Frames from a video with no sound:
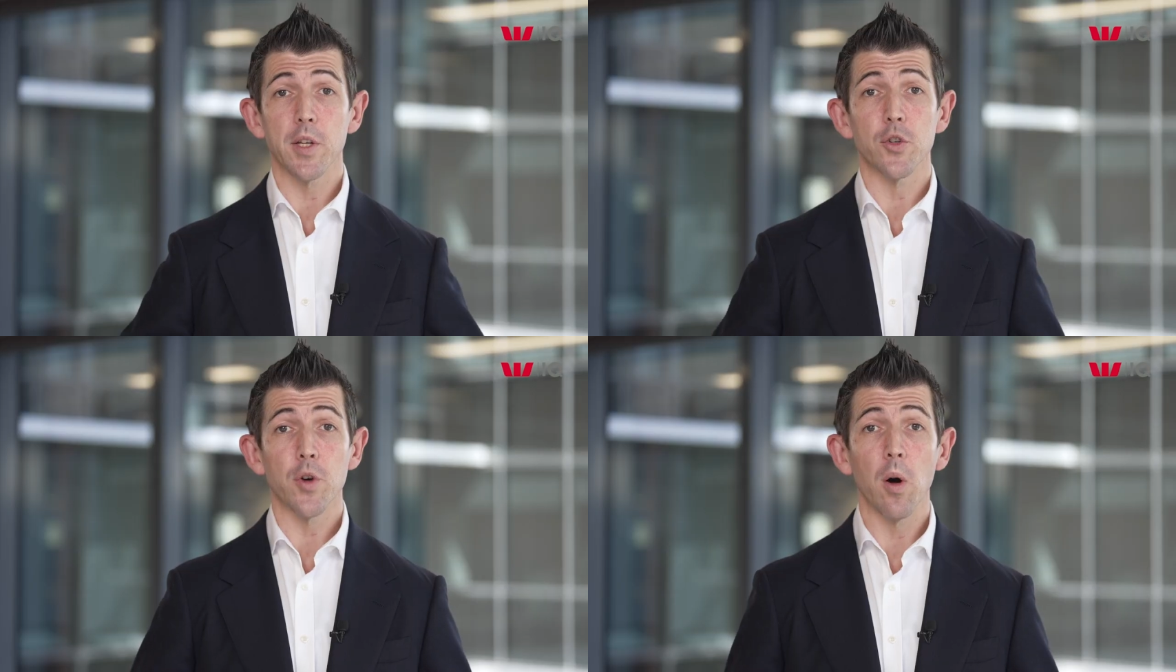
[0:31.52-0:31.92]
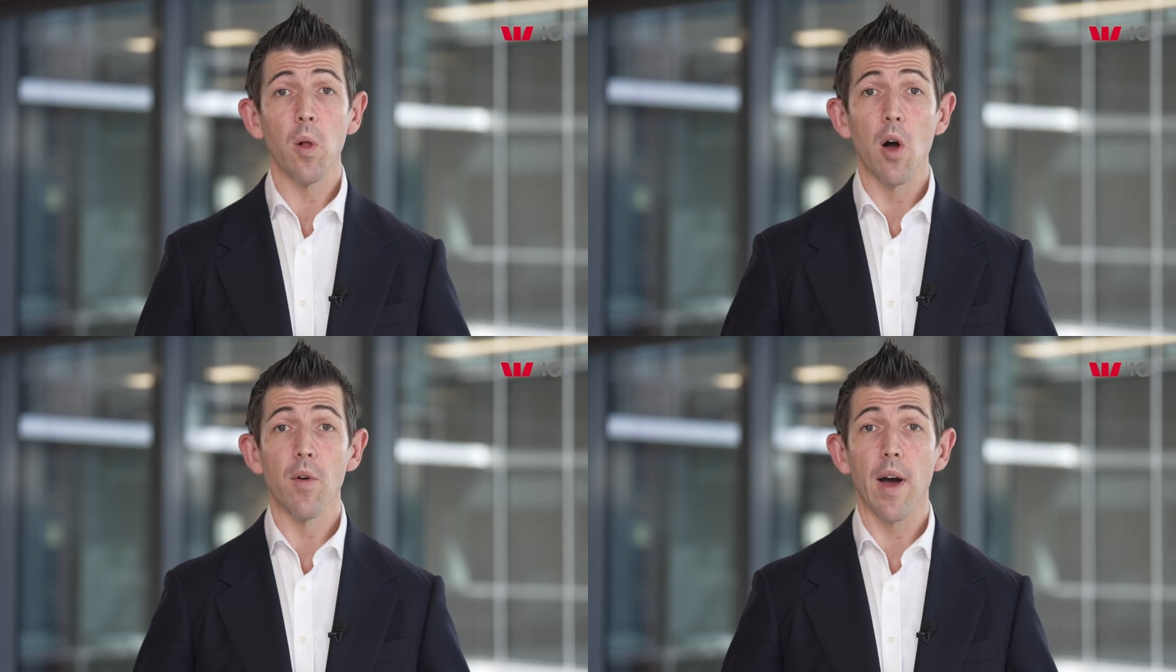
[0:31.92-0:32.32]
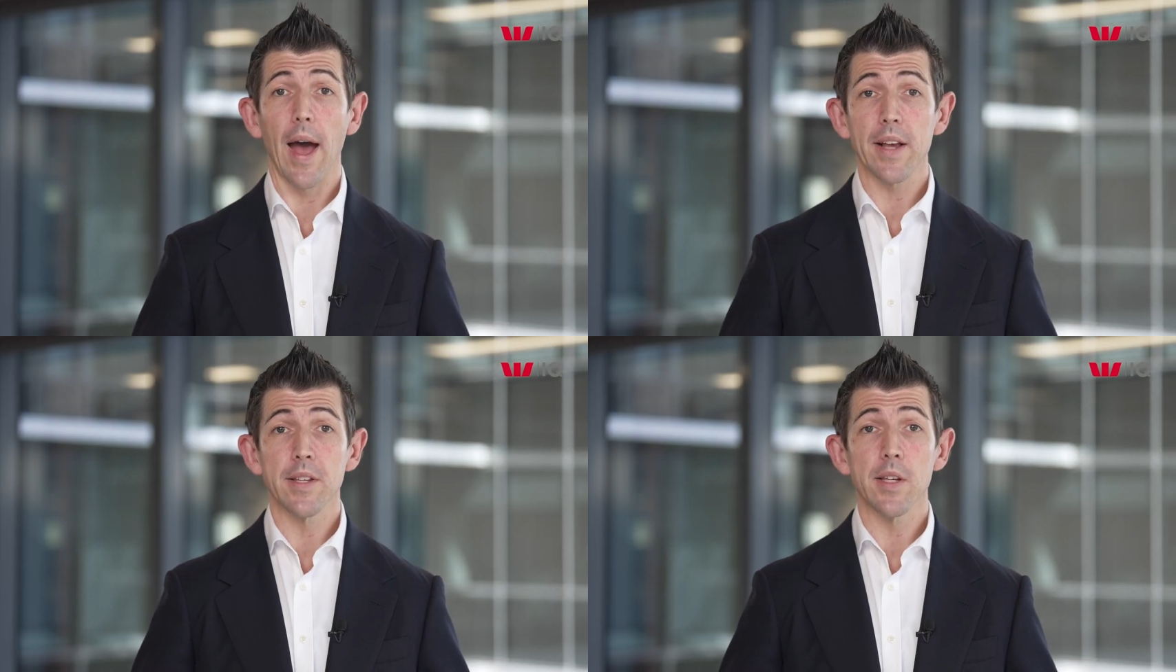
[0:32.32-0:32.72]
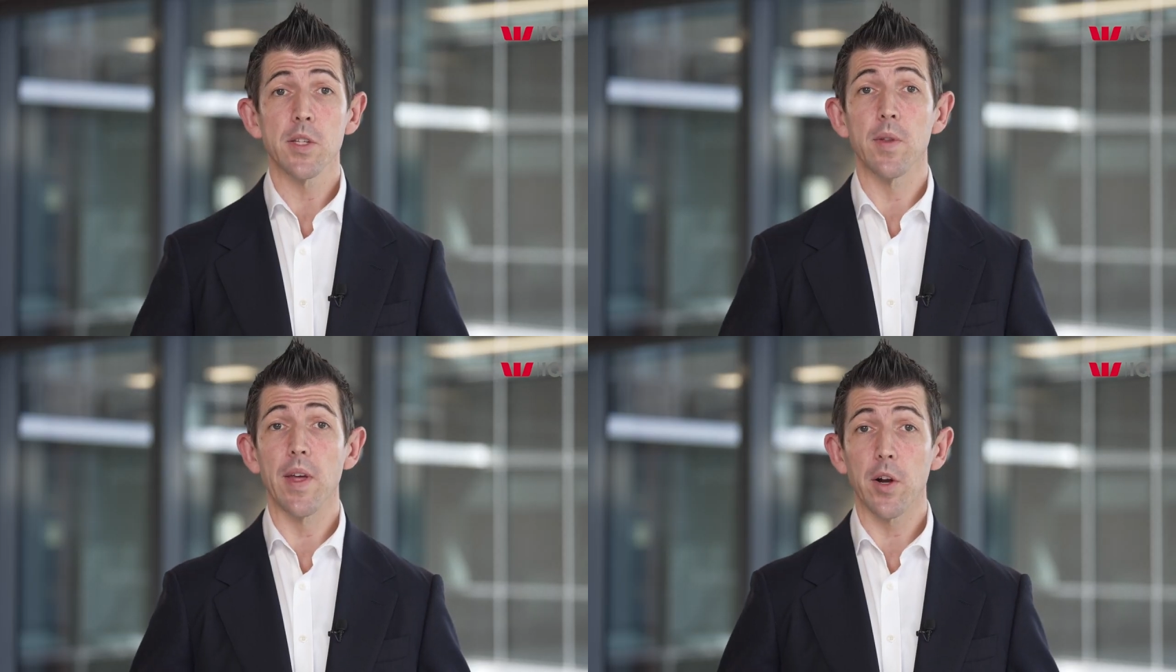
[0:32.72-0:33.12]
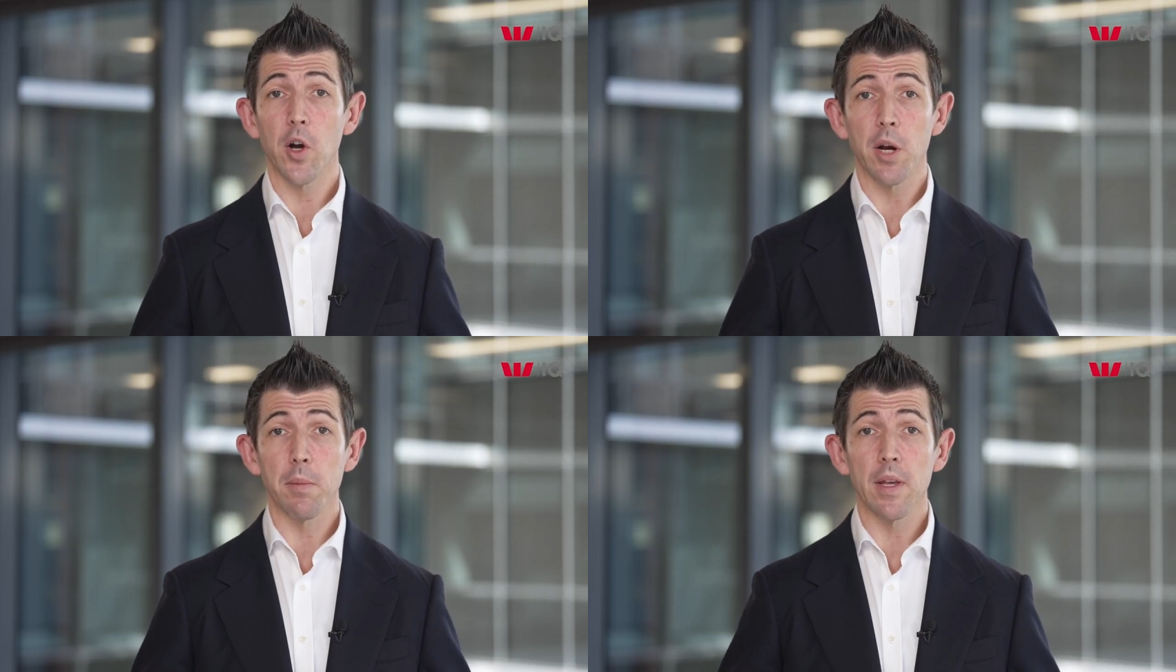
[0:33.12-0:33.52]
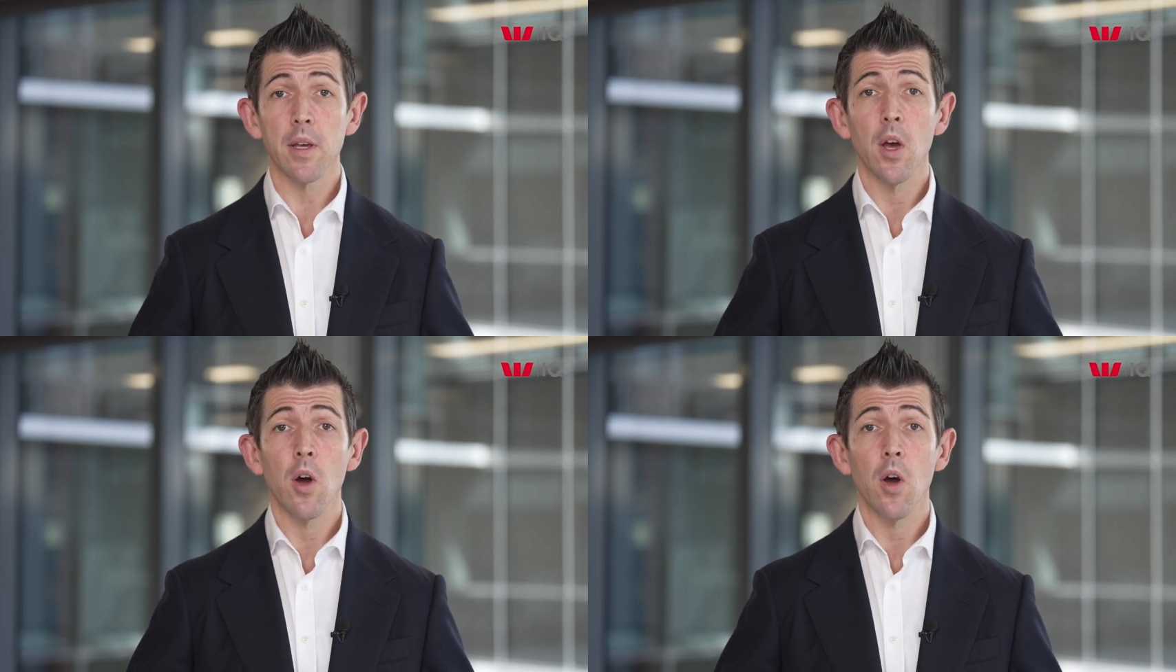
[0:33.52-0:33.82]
control over access to their economy,